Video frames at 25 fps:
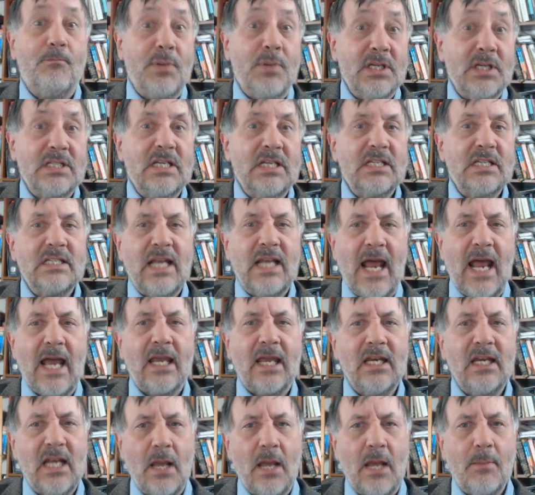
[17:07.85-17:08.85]
business and
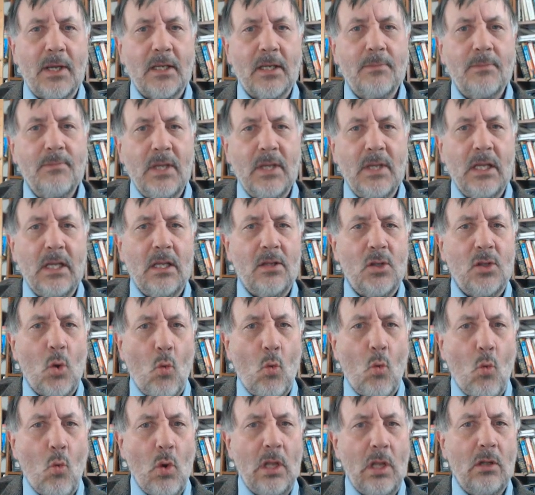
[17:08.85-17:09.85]
academic,
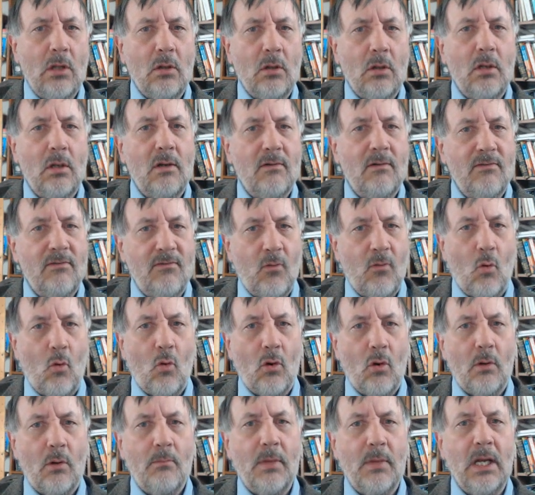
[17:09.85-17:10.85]
the will
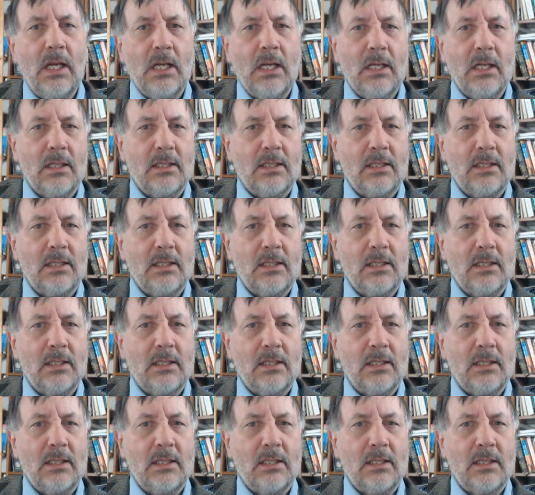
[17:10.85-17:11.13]
form,